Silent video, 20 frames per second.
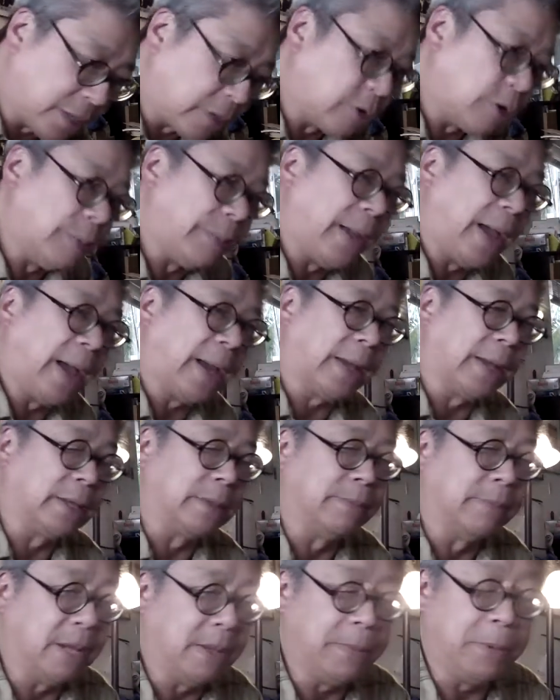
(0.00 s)
and go back
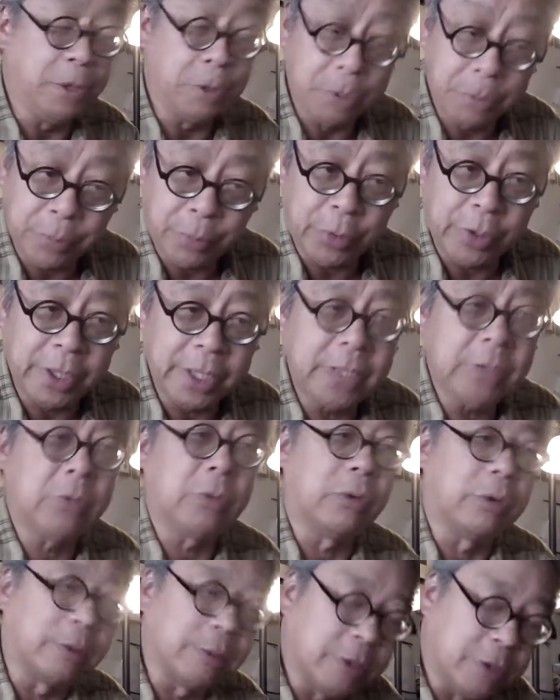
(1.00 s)
and maybe you'd print it
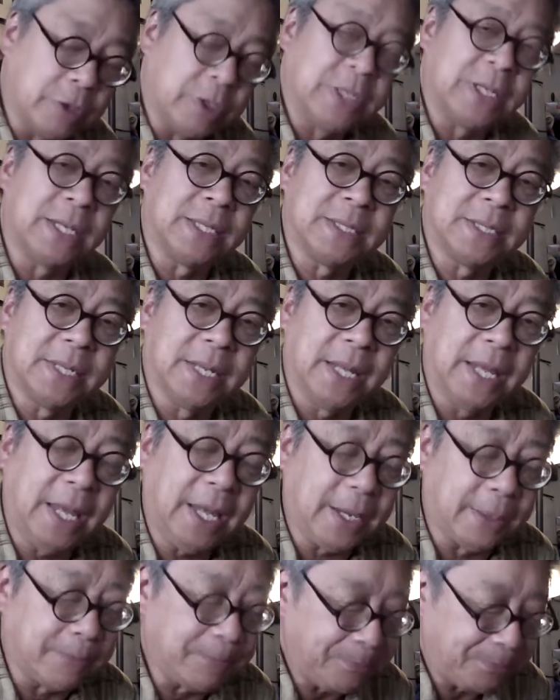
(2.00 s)
or you test it
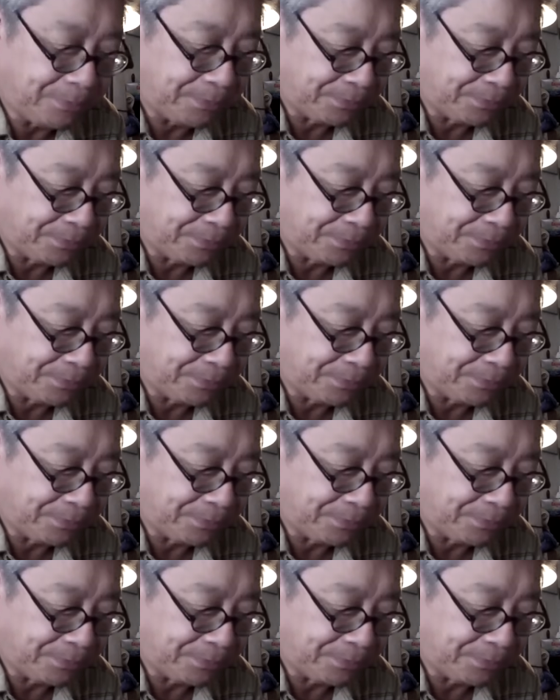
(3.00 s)
again.